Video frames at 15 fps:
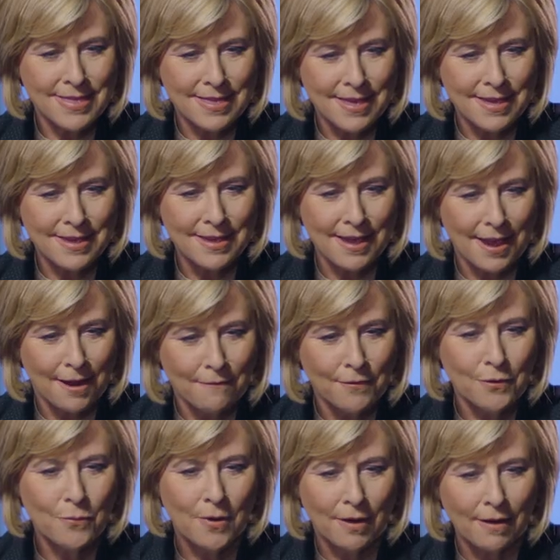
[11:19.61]
think
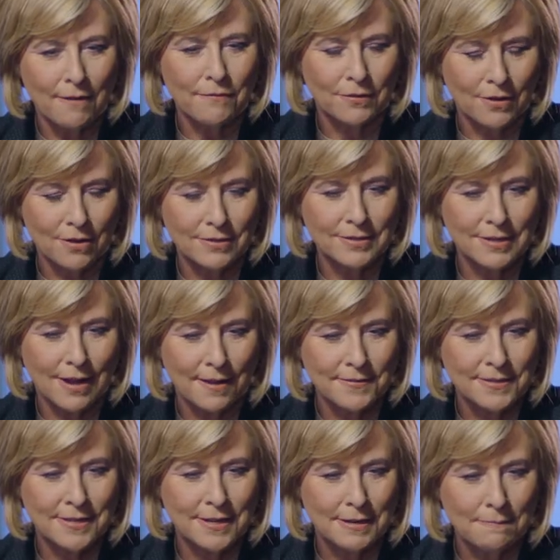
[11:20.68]
everywhere I've looked, I've
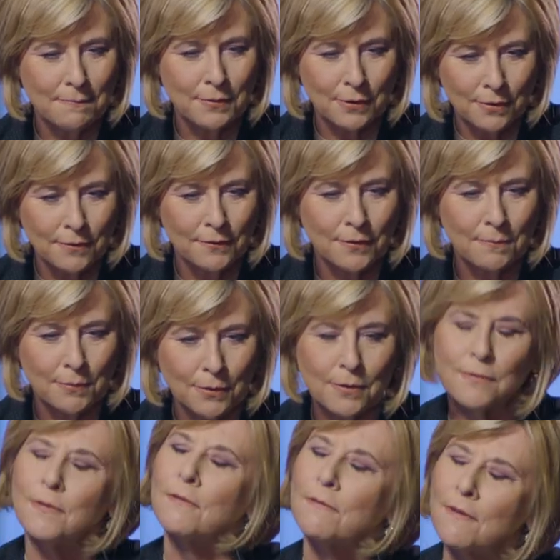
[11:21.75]
seen beautiful,
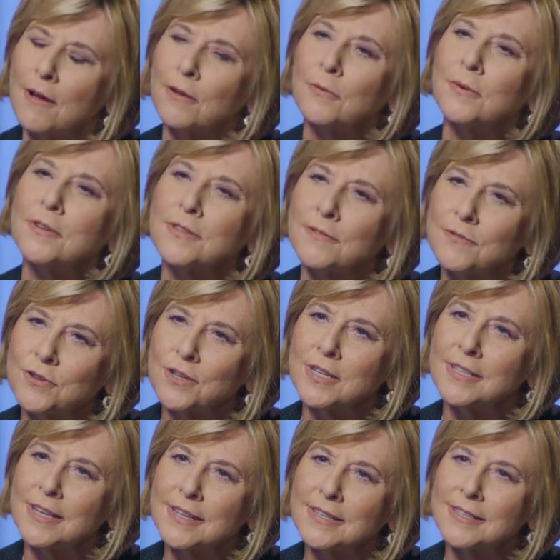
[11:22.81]
beautiful followers of
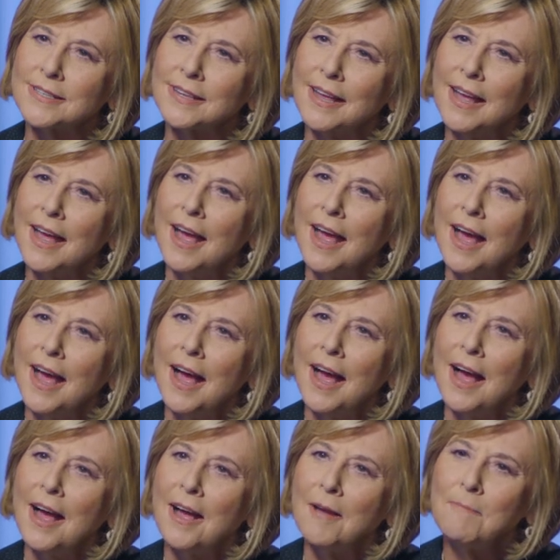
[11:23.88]
Jesus.
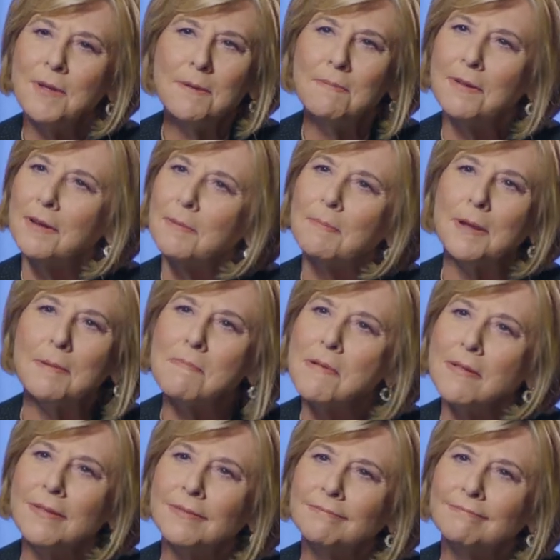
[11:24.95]
People are
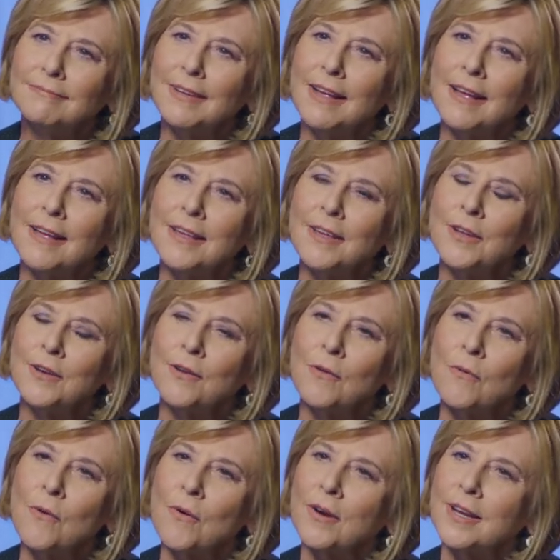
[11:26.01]
people.
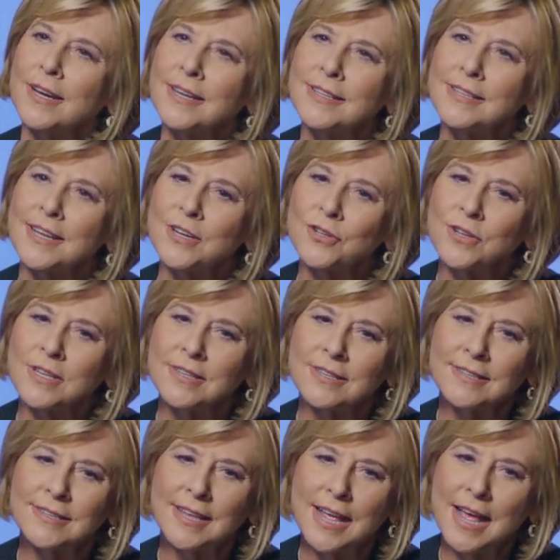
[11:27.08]

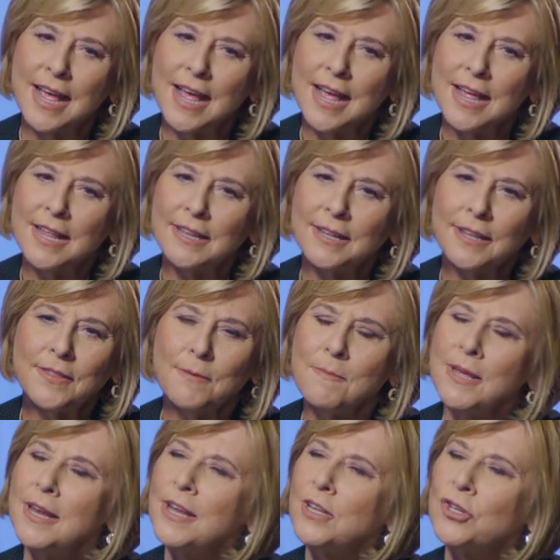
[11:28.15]
Organizations, like the
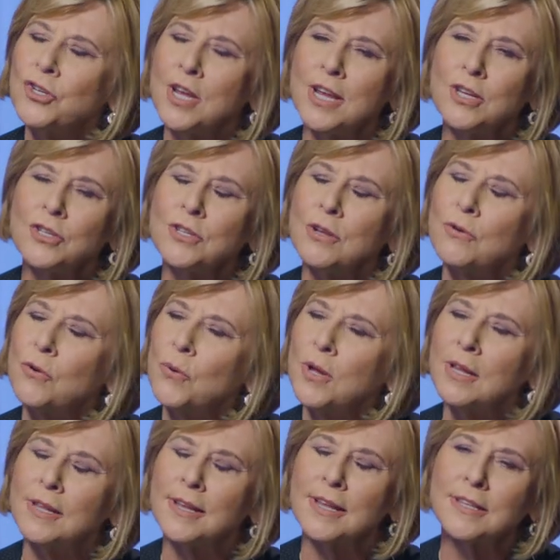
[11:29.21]
media changed so
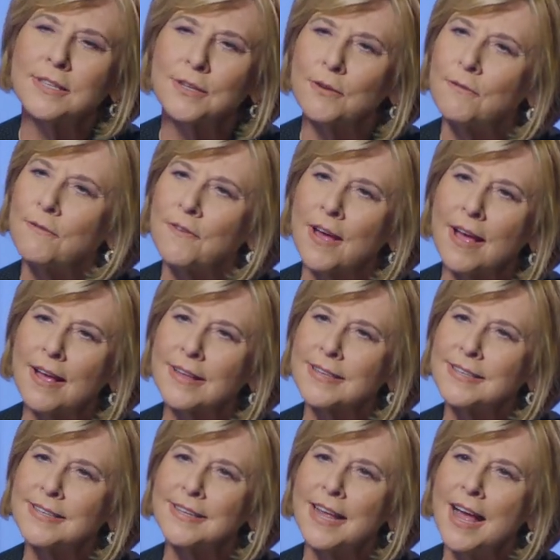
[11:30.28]
quickly and so
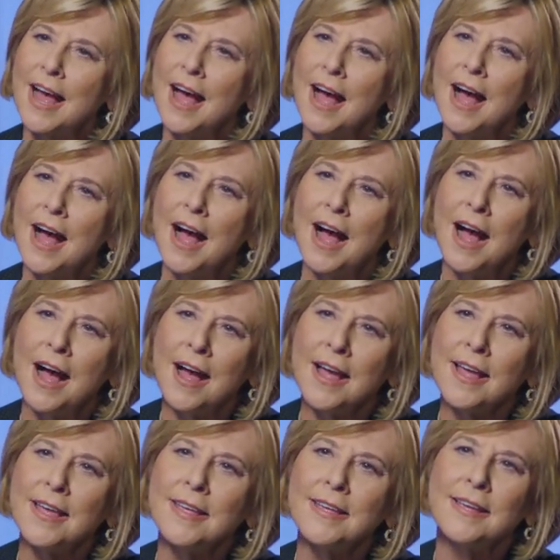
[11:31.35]
fast.
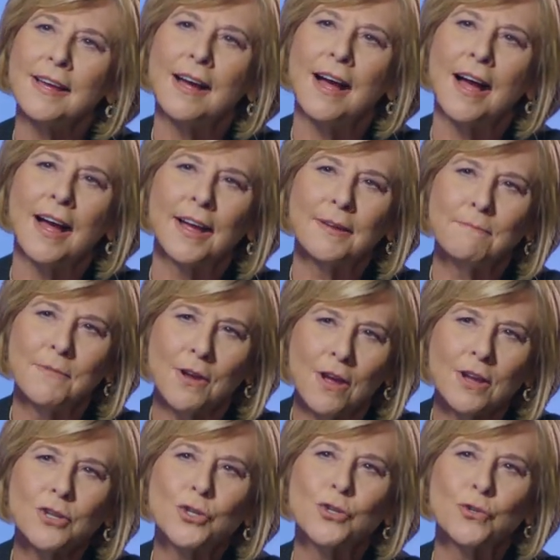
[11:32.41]
I'm
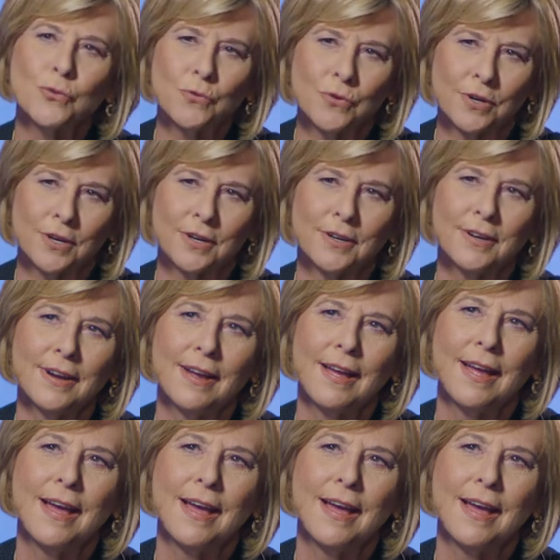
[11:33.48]
not sure